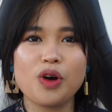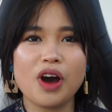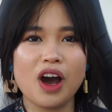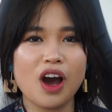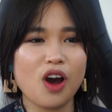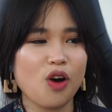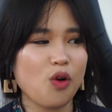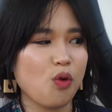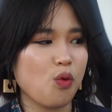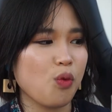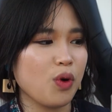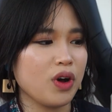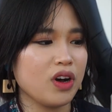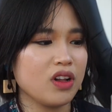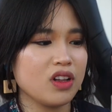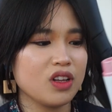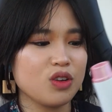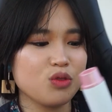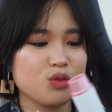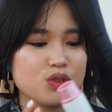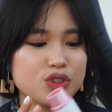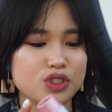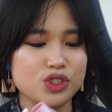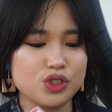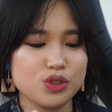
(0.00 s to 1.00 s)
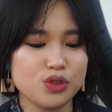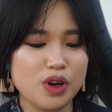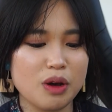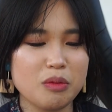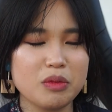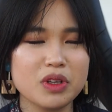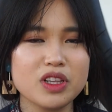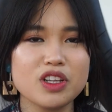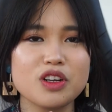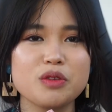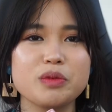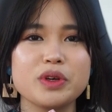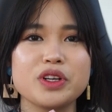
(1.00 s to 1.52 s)
how well it will do. I'm
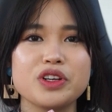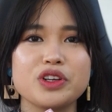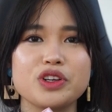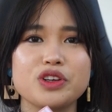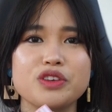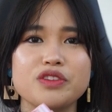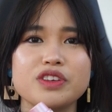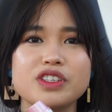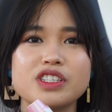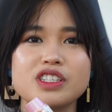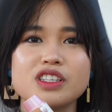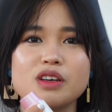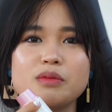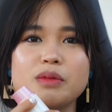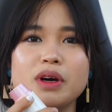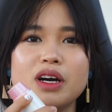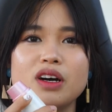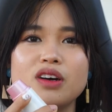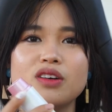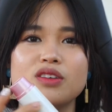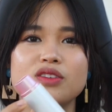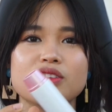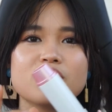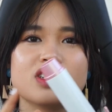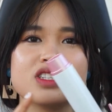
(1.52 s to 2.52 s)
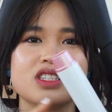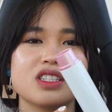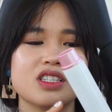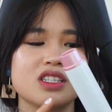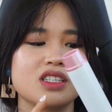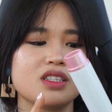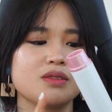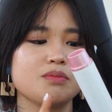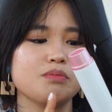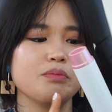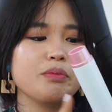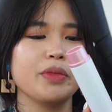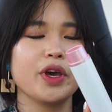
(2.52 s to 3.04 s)
a little bit nervous about
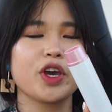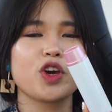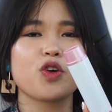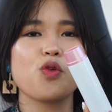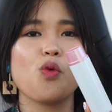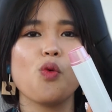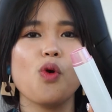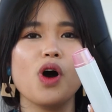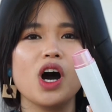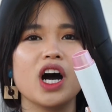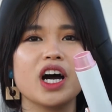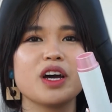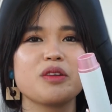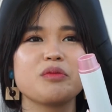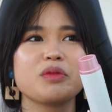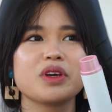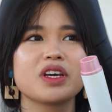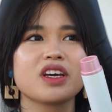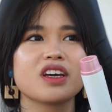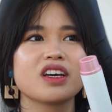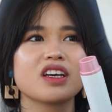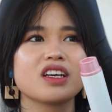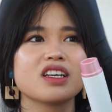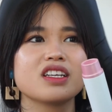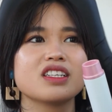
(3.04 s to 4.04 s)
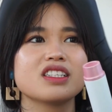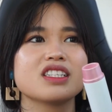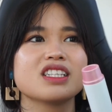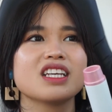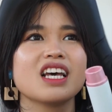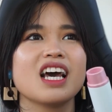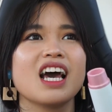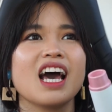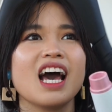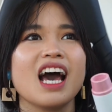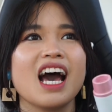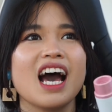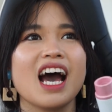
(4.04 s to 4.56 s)
this big wand because
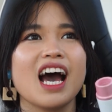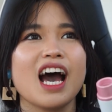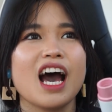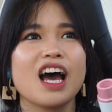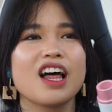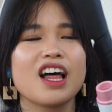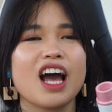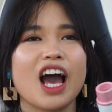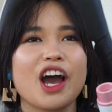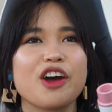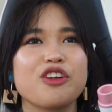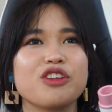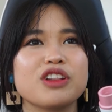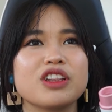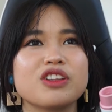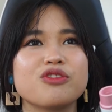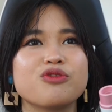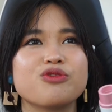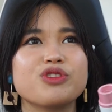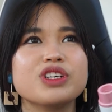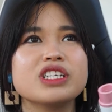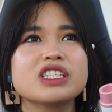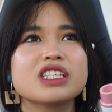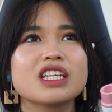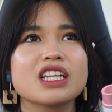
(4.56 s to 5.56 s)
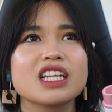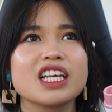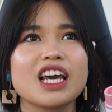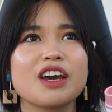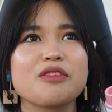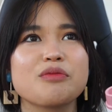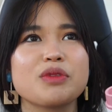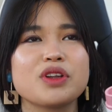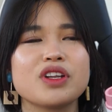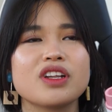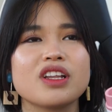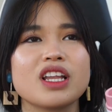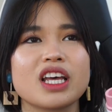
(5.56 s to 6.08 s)
recently I've
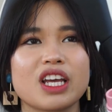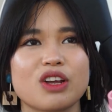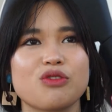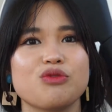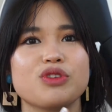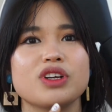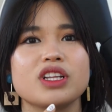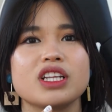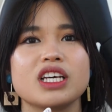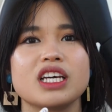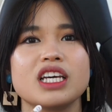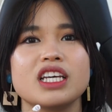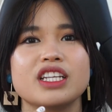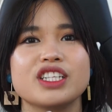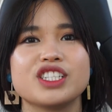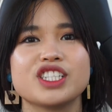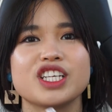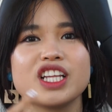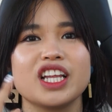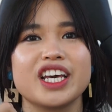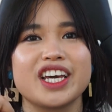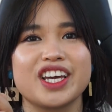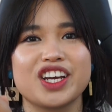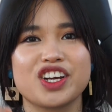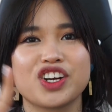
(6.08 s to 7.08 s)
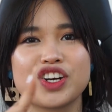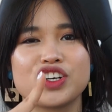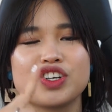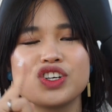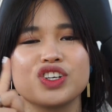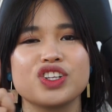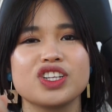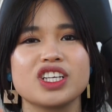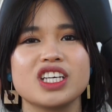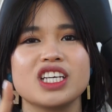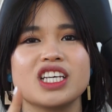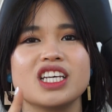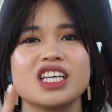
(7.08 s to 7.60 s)
been like really into like
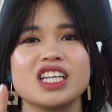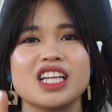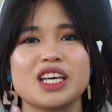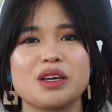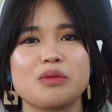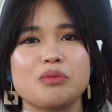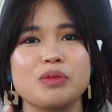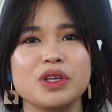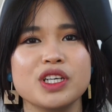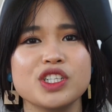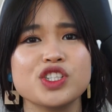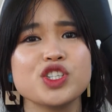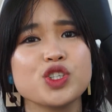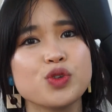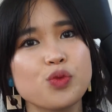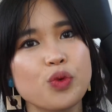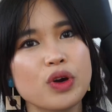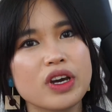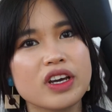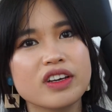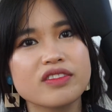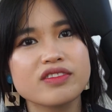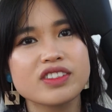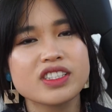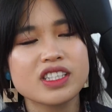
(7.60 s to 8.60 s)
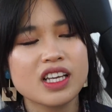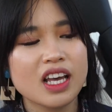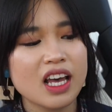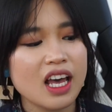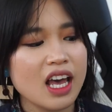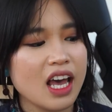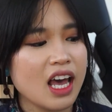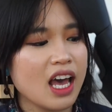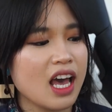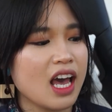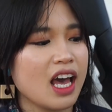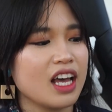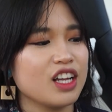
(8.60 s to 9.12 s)
curly like beachy waves,
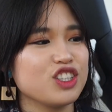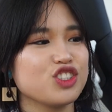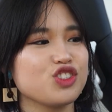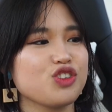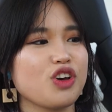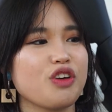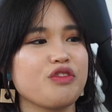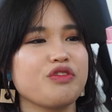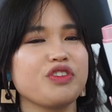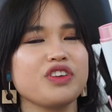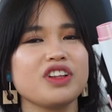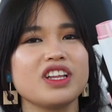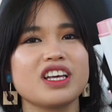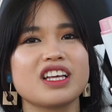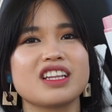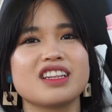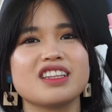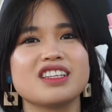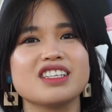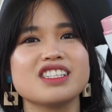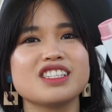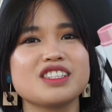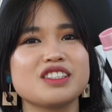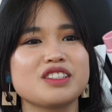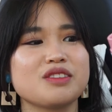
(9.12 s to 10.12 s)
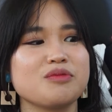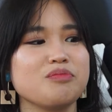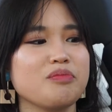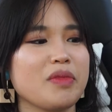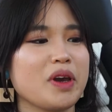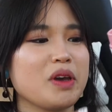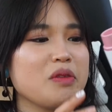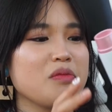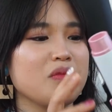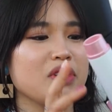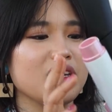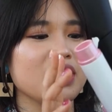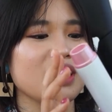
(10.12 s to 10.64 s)
and so I feel like this
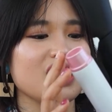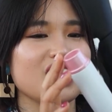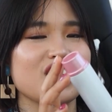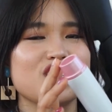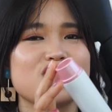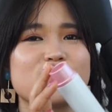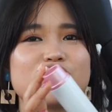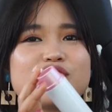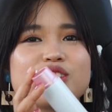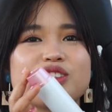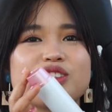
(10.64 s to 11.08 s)
might be like